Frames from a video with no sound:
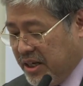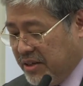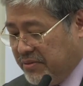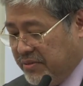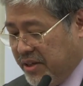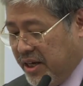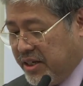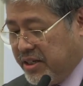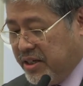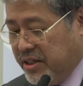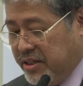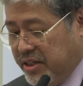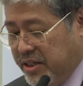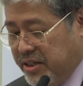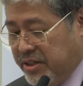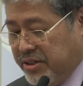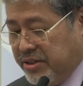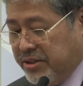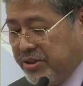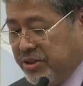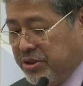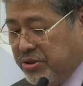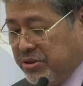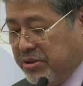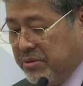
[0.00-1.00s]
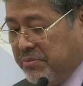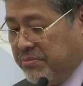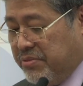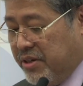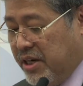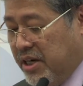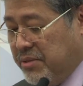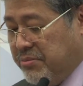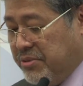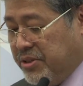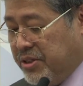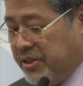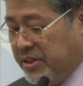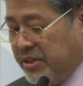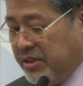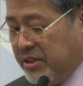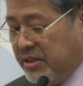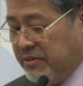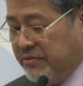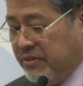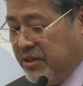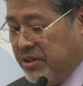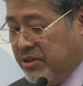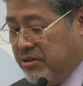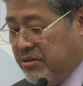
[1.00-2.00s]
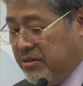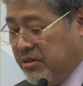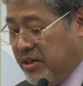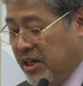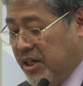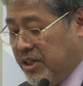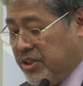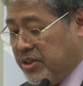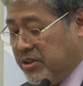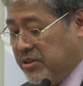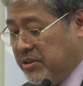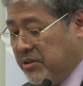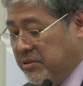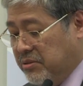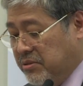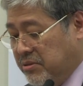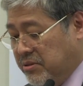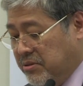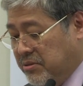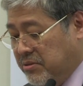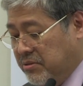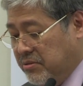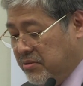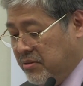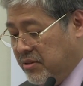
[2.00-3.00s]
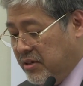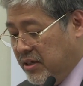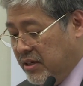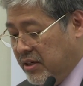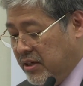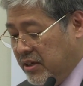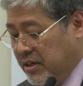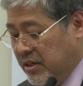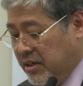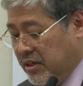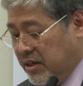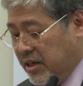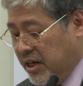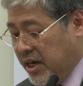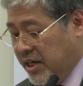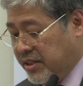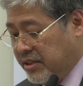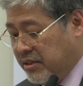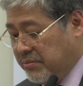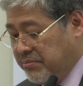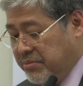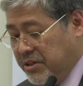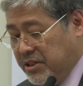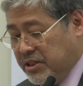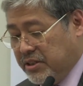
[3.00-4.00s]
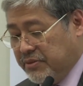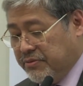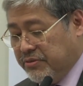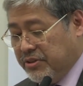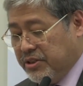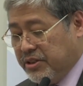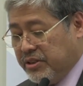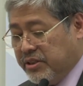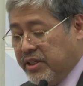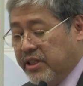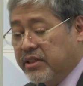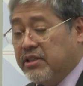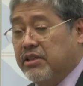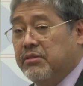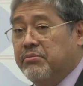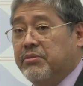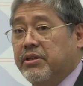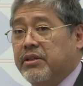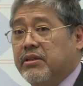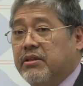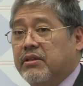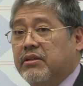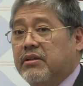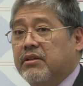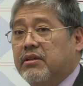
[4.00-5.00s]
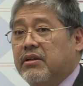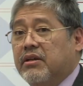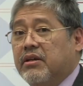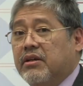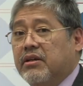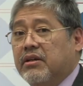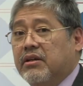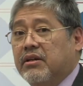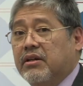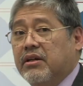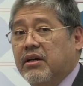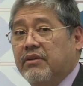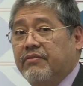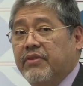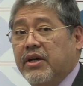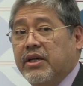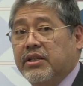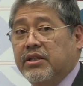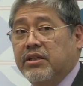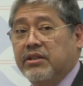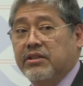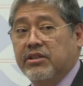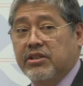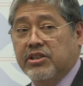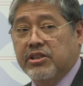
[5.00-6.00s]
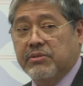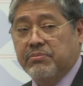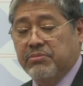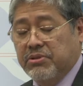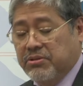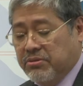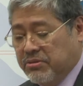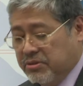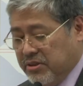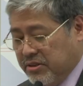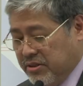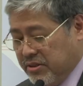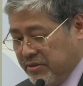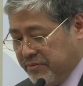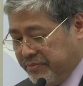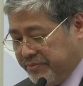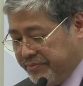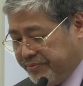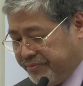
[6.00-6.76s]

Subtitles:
that adheres to the primacy of international law and the peaceful settlement of any disputes.